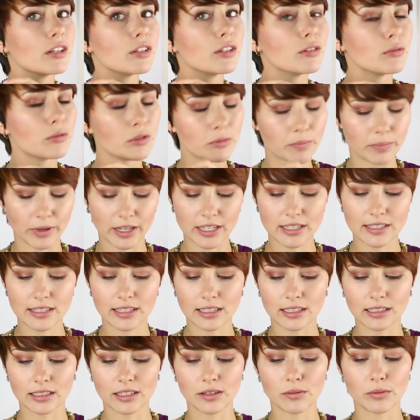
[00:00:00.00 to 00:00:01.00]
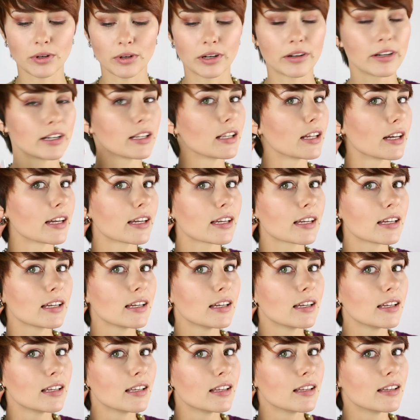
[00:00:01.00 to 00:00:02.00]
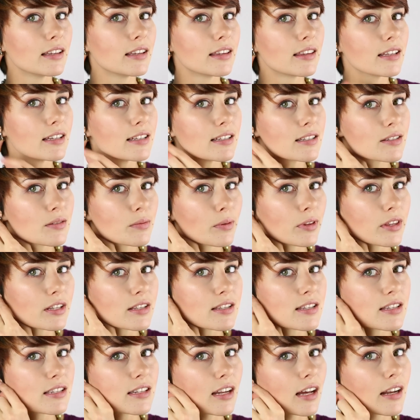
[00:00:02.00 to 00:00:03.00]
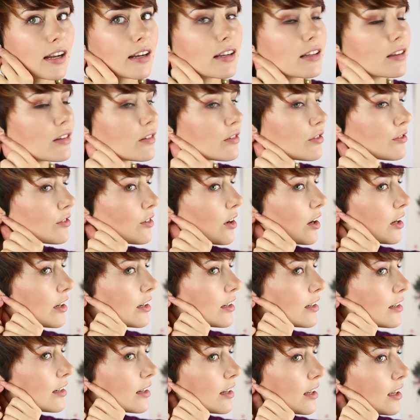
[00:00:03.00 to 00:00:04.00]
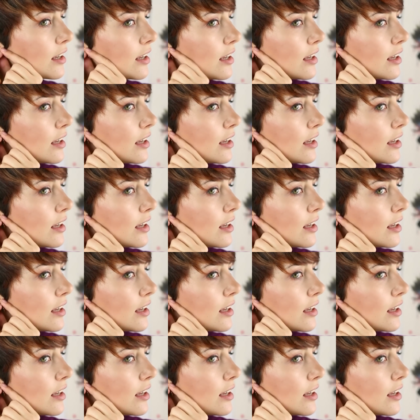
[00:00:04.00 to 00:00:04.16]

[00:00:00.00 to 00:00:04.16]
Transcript: you would basically wear it like this with a stud in the front,